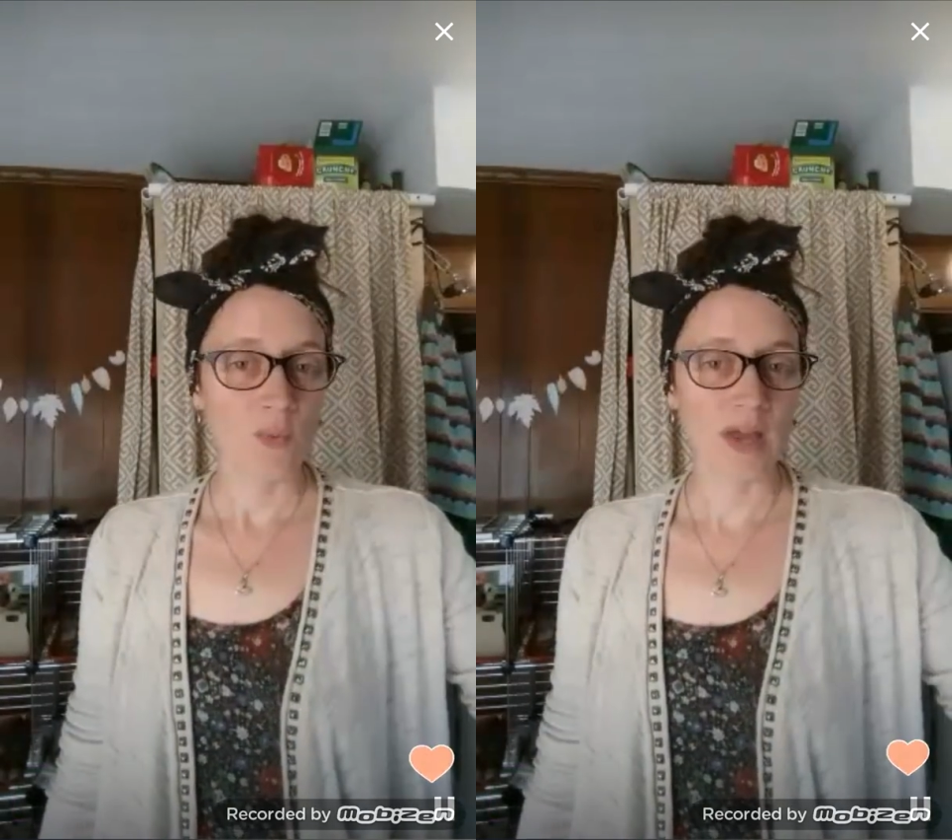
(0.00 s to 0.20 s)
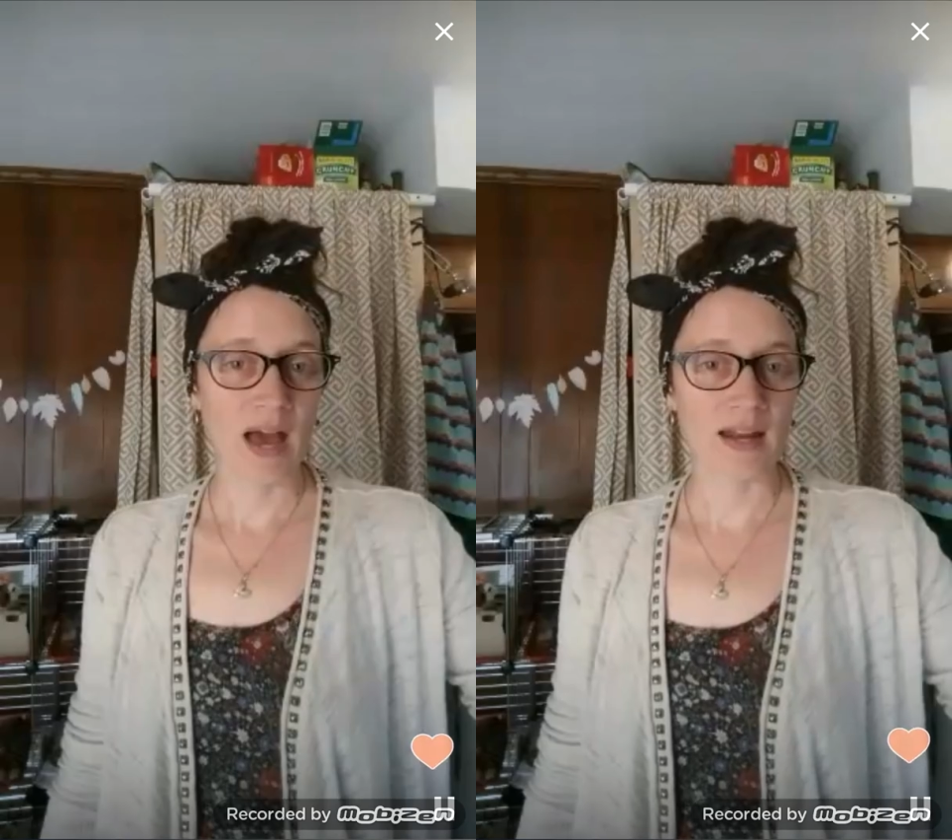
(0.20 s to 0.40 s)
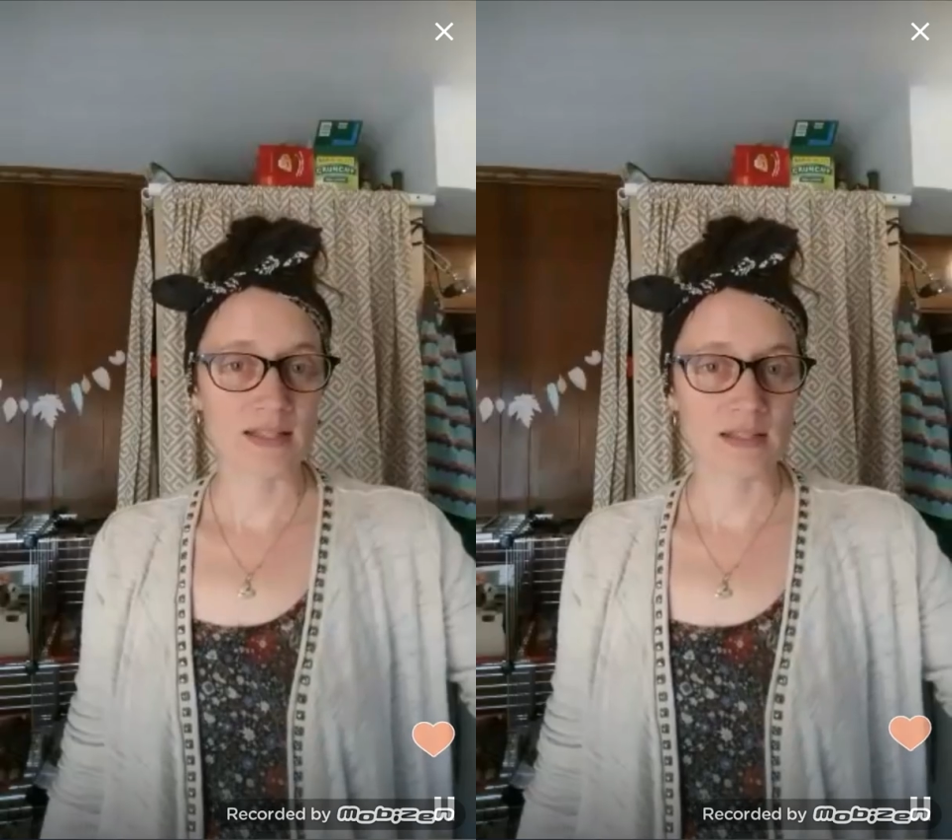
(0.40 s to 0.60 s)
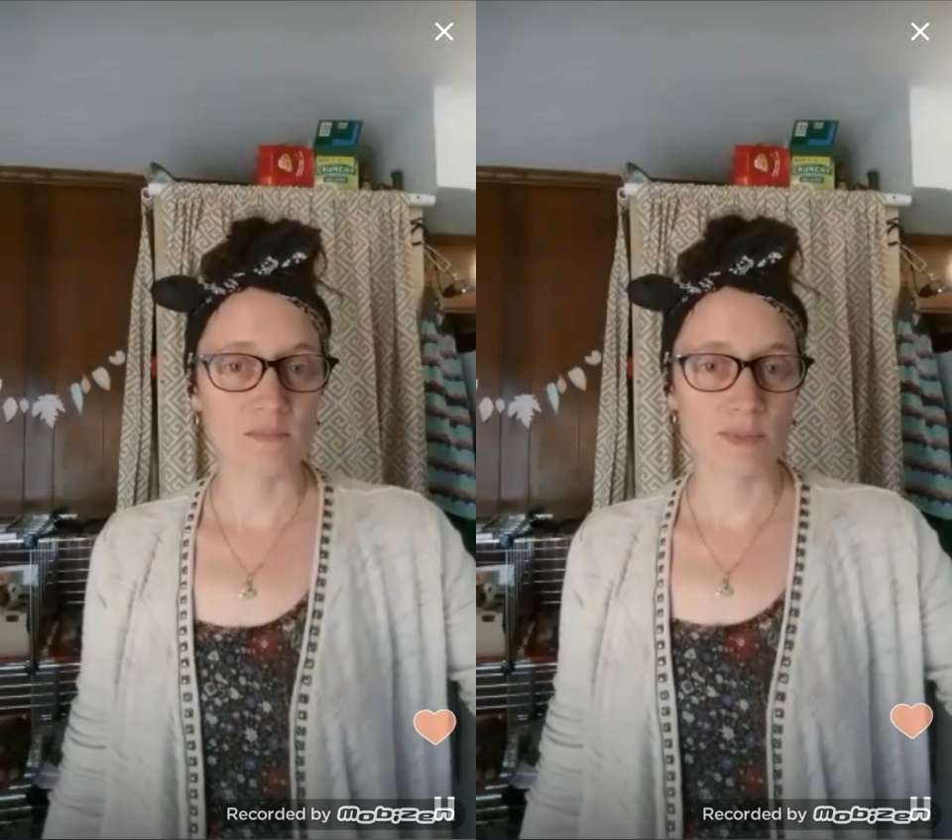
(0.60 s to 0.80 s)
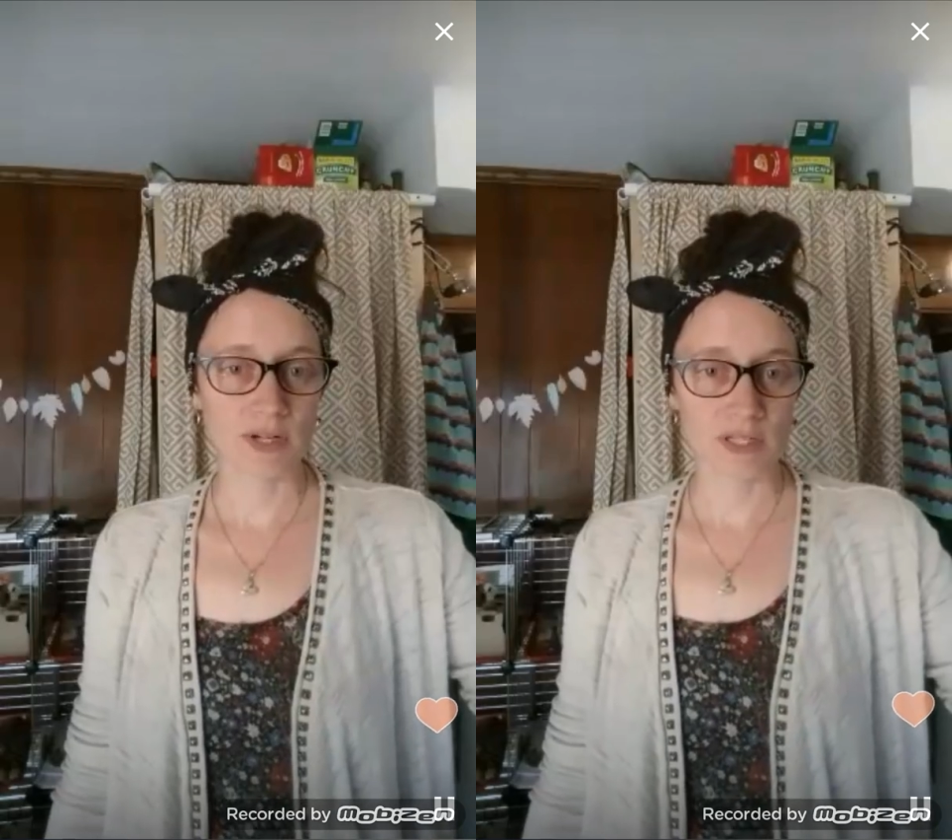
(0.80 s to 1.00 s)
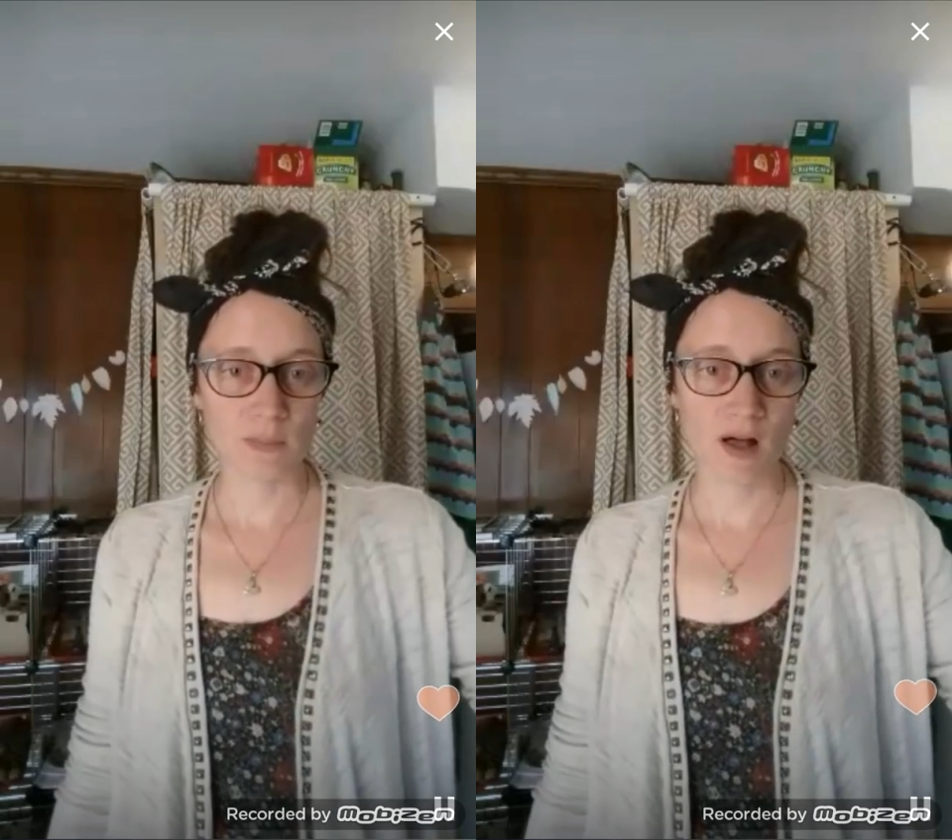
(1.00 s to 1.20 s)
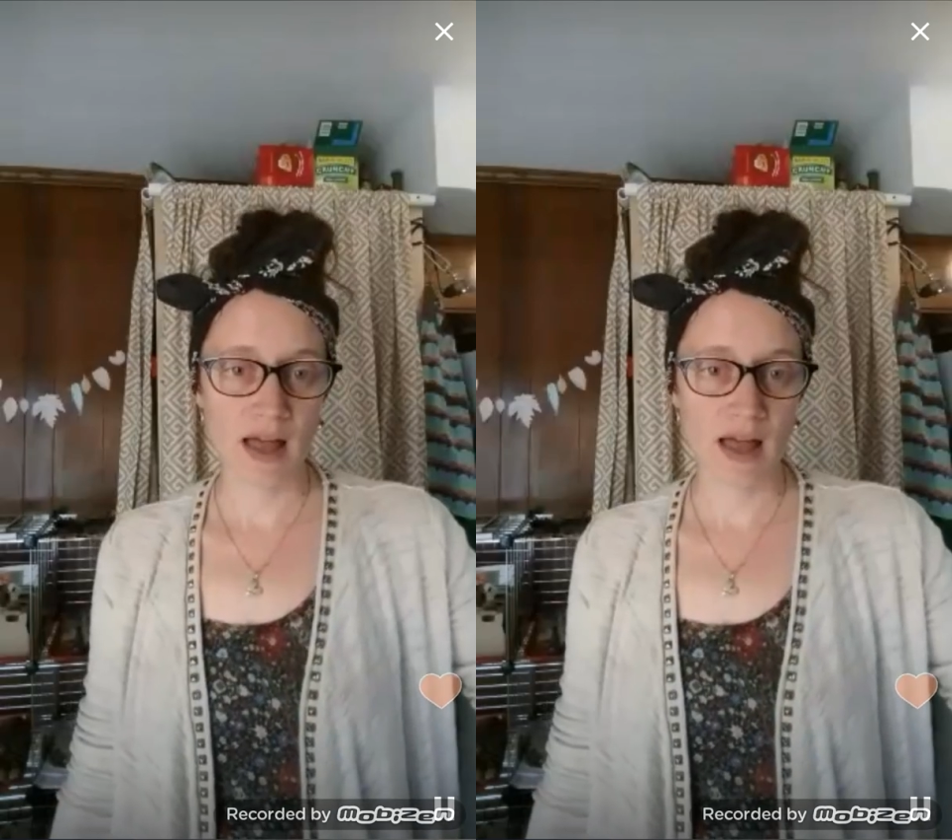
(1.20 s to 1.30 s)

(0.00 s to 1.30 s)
we had a pretty small